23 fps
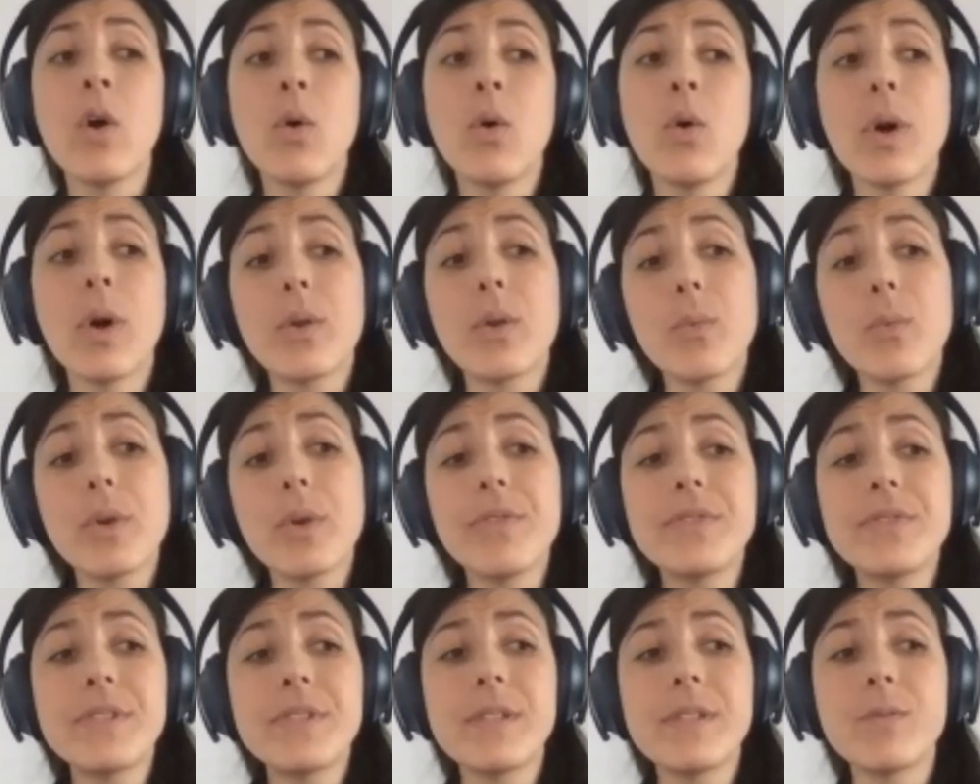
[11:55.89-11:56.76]

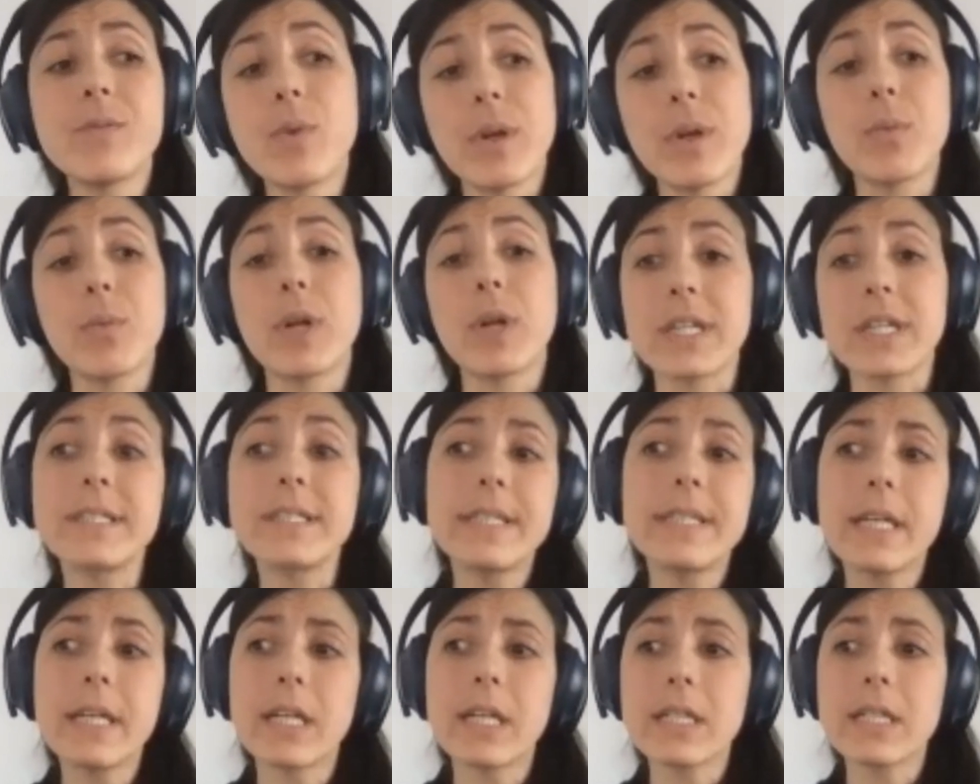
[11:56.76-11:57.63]
what I
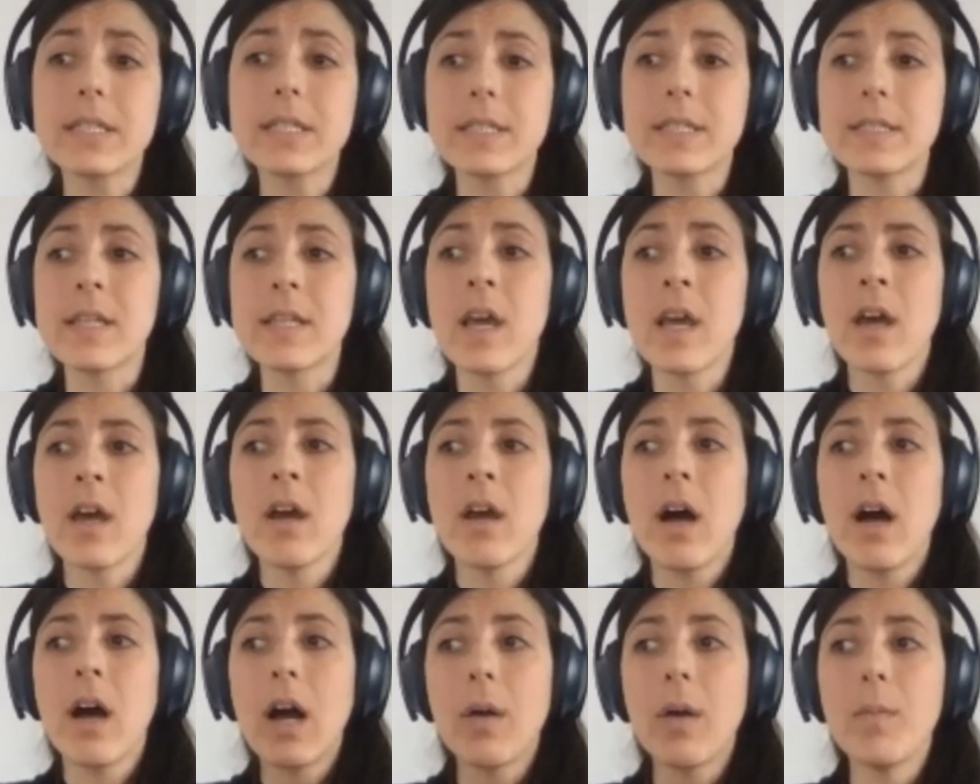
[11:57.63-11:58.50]
see at least is
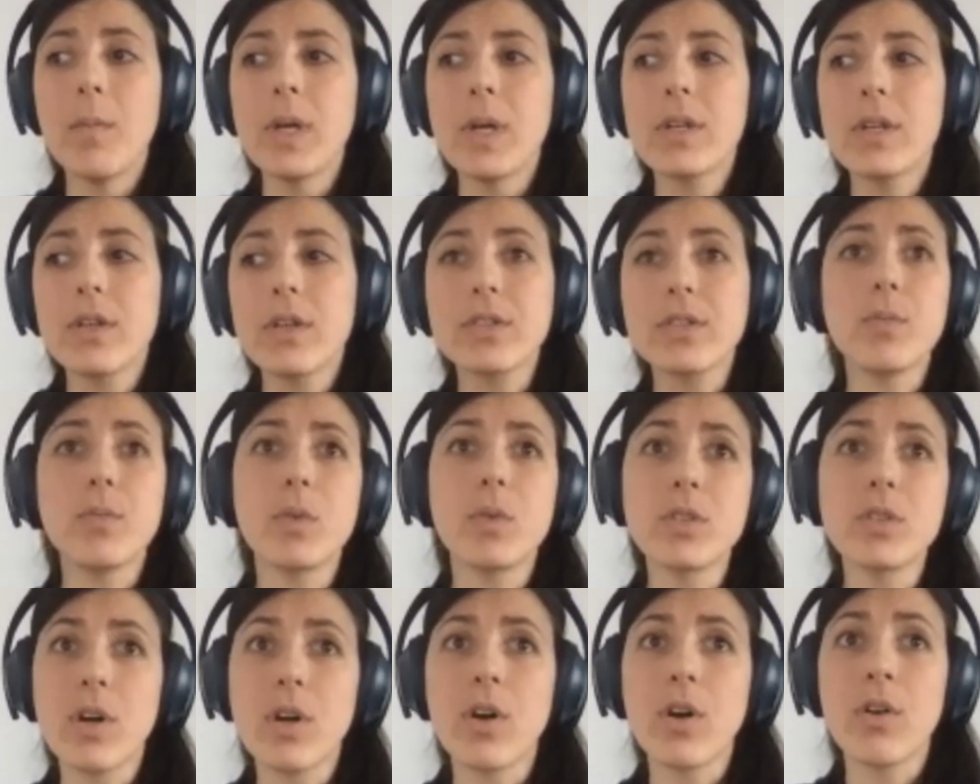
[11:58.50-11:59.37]

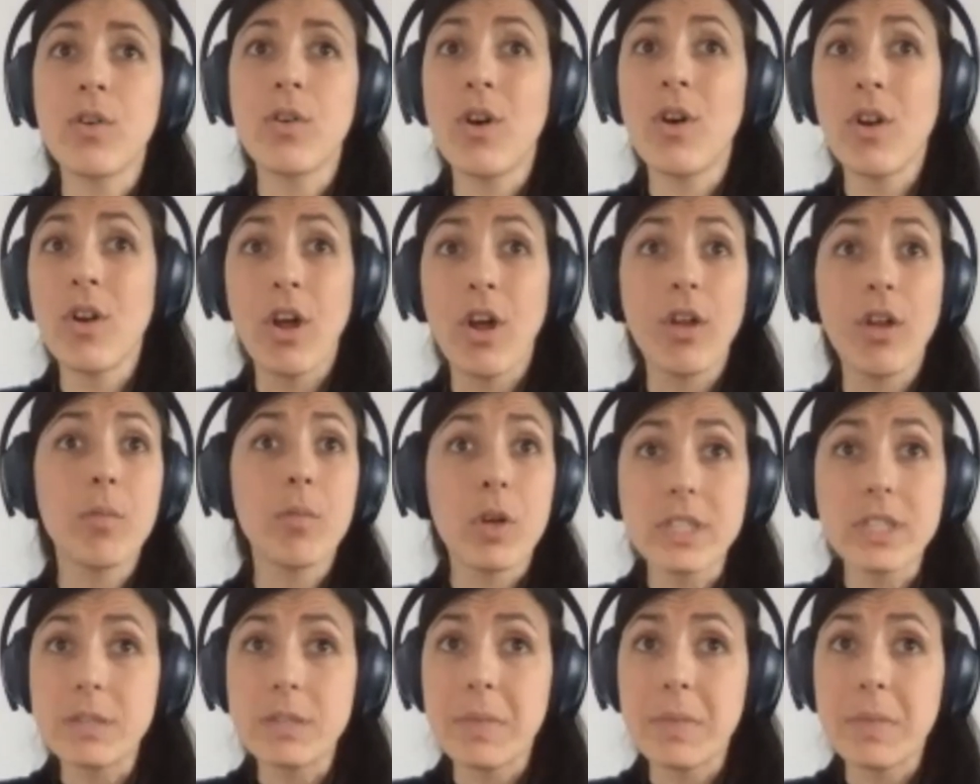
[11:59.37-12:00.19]
customers are a lot more